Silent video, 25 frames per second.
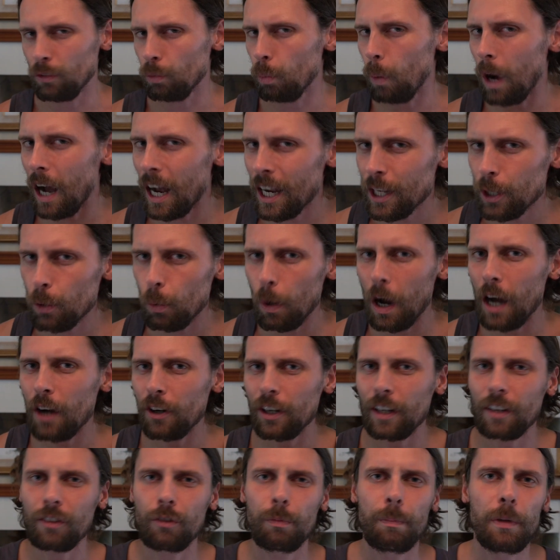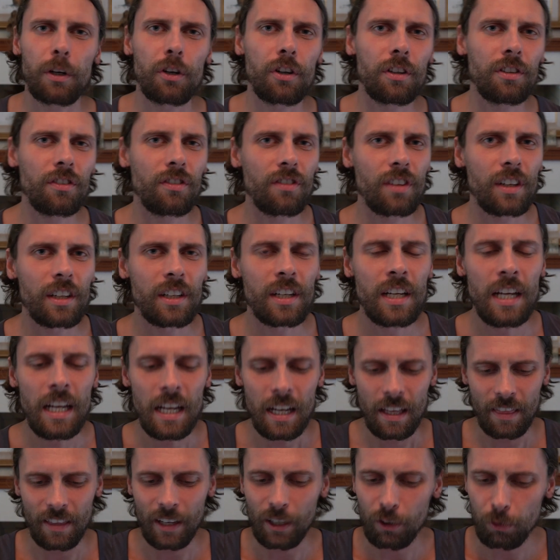why you are experiencing
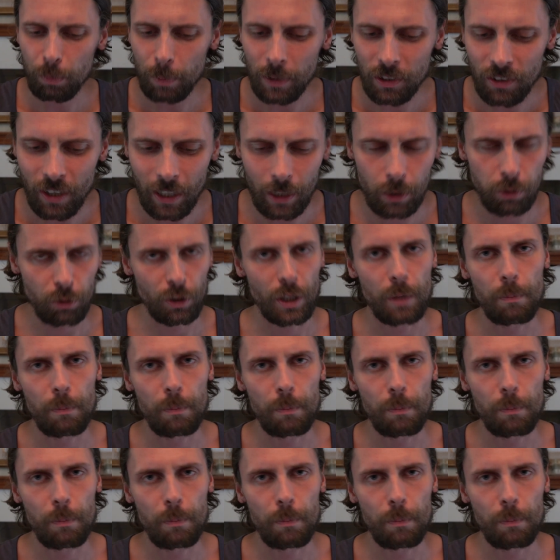these particular